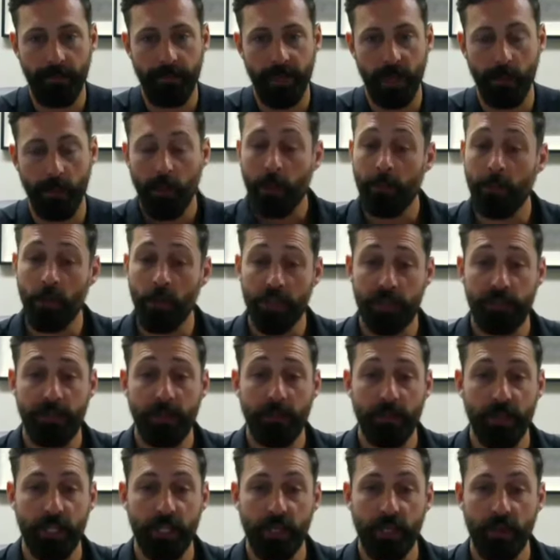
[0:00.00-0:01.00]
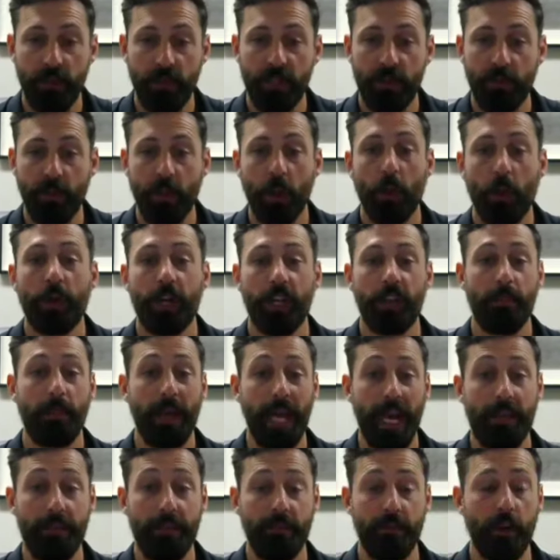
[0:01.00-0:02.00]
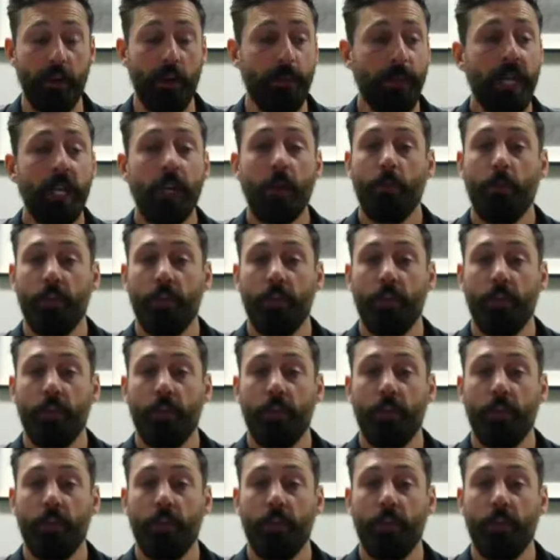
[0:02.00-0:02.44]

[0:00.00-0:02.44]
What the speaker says: And what most people do is we go into the bathroom,